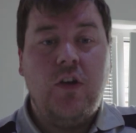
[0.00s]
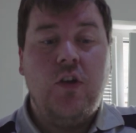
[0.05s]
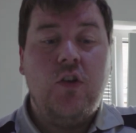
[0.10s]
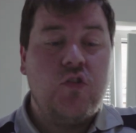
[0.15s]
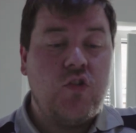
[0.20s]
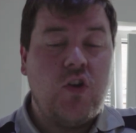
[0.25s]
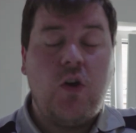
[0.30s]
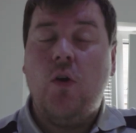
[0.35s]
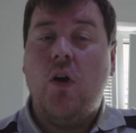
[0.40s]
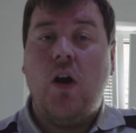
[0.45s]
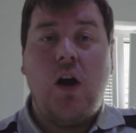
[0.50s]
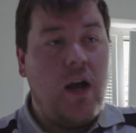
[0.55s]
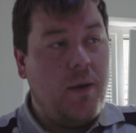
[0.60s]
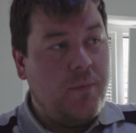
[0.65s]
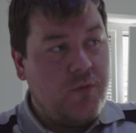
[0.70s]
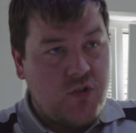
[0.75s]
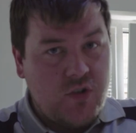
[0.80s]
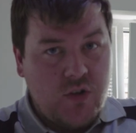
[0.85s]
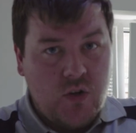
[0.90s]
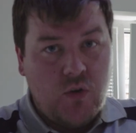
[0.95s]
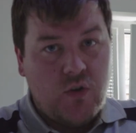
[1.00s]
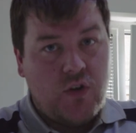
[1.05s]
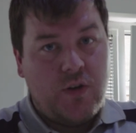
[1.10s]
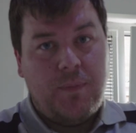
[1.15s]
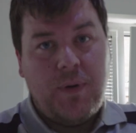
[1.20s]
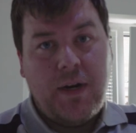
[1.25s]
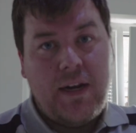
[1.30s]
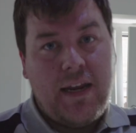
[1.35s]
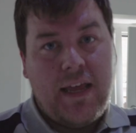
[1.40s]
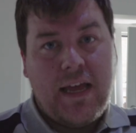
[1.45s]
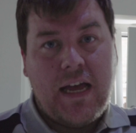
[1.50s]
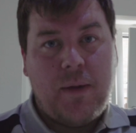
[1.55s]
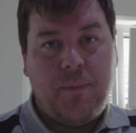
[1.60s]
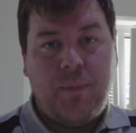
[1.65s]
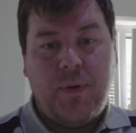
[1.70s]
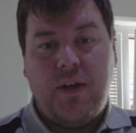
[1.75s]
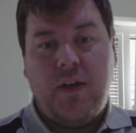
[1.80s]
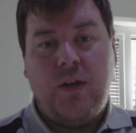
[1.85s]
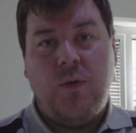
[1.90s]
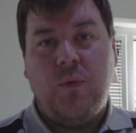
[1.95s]
So I'm still completely
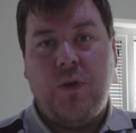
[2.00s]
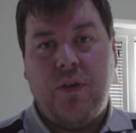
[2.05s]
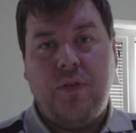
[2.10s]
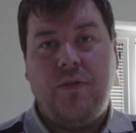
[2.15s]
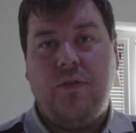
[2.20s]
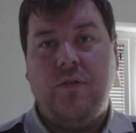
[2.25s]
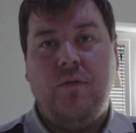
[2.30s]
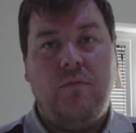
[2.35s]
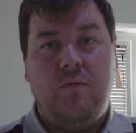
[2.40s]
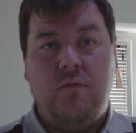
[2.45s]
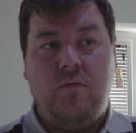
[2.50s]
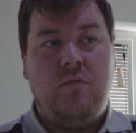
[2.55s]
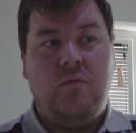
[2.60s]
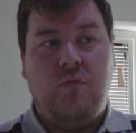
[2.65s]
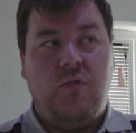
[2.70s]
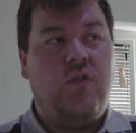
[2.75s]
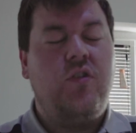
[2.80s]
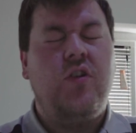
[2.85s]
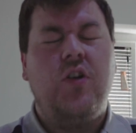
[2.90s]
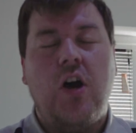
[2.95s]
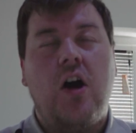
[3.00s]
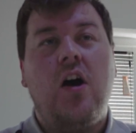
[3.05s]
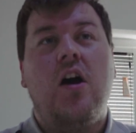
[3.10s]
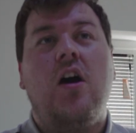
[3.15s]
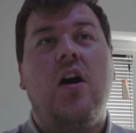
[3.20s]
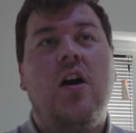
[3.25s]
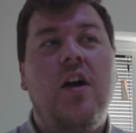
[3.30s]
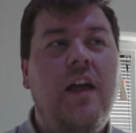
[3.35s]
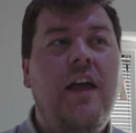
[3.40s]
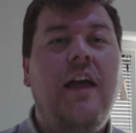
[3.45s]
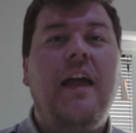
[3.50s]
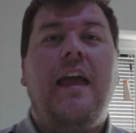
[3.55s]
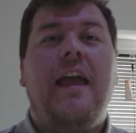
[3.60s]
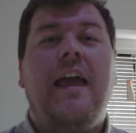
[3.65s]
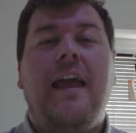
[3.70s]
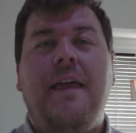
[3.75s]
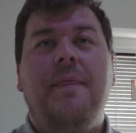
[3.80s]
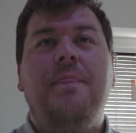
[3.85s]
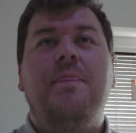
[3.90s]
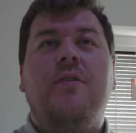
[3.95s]
happy with the car
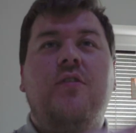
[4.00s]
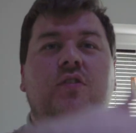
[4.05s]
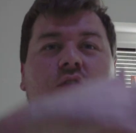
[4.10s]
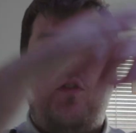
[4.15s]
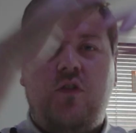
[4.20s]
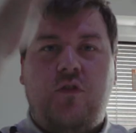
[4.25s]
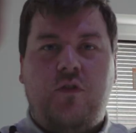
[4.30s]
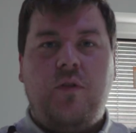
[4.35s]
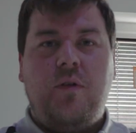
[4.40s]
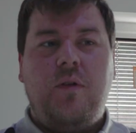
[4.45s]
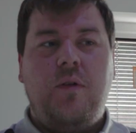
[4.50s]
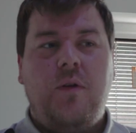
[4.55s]
in the sort of